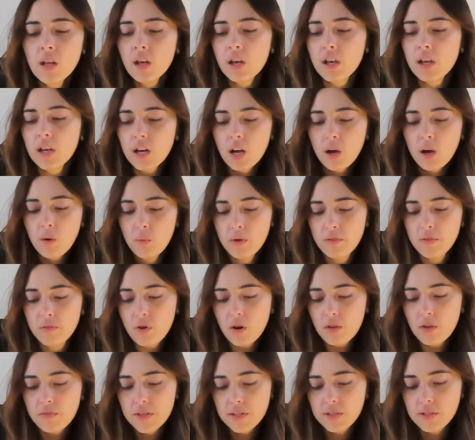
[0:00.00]
You know, we've
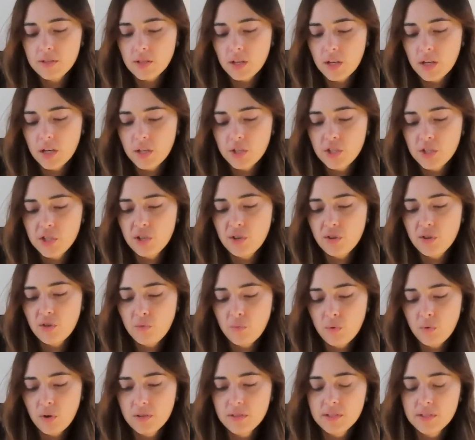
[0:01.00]
got this Two
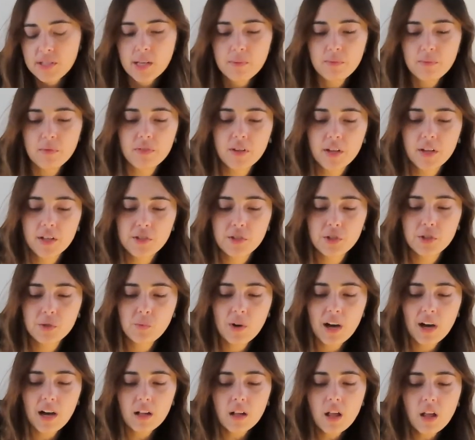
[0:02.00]
of Wands in reverse as
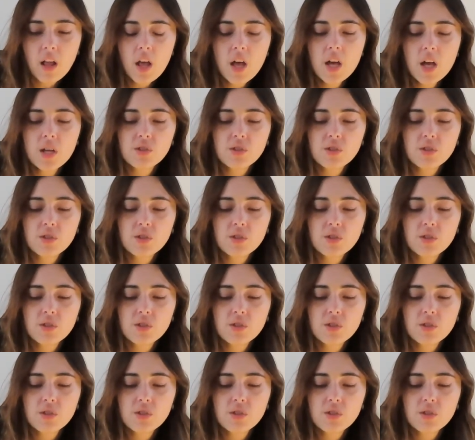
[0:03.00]
well.